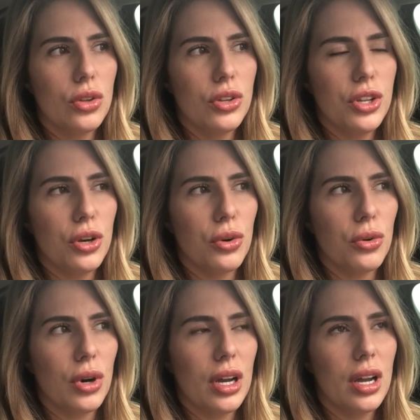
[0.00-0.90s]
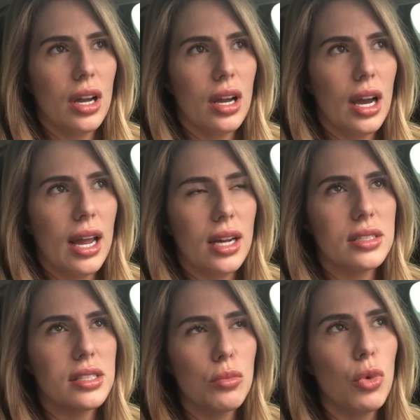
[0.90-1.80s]
I had
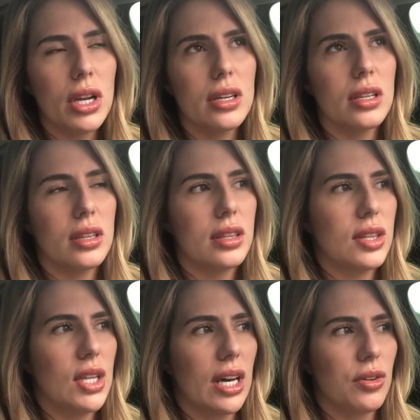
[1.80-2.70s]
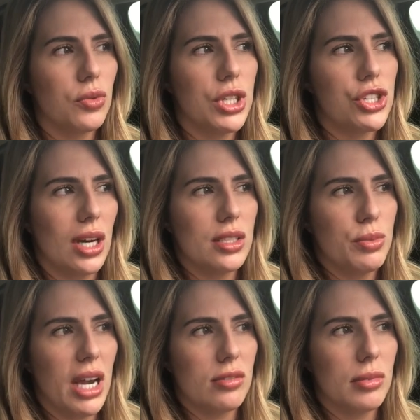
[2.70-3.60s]
someone that reached out to
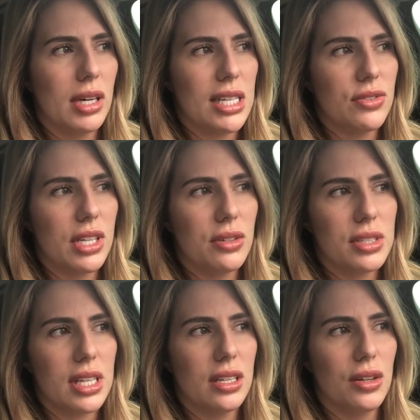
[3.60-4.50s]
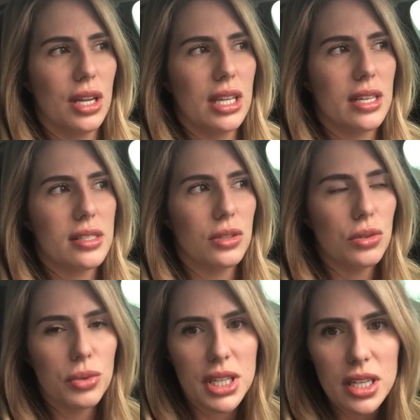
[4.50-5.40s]
me after my last video and said, I think it's a
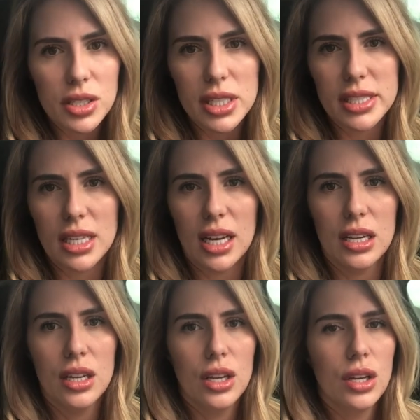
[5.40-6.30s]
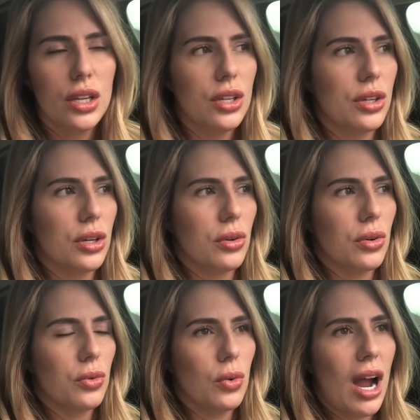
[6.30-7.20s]
little ridiculous that,
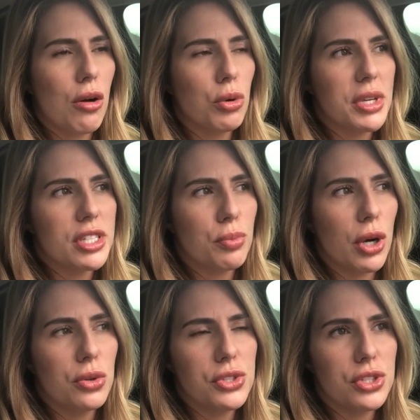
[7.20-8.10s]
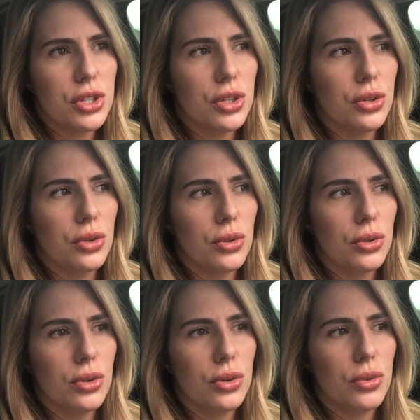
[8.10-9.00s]
how are we supposed
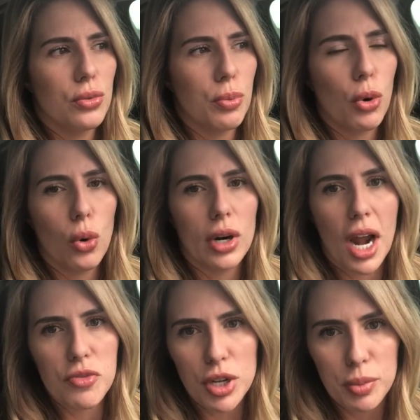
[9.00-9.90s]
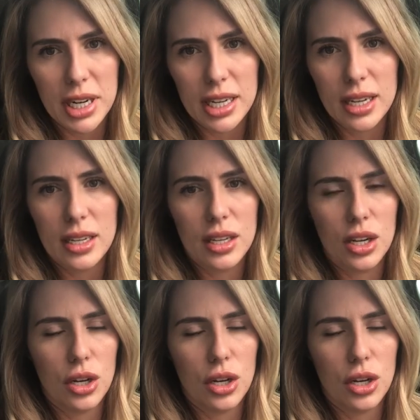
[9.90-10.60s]
to report everybody,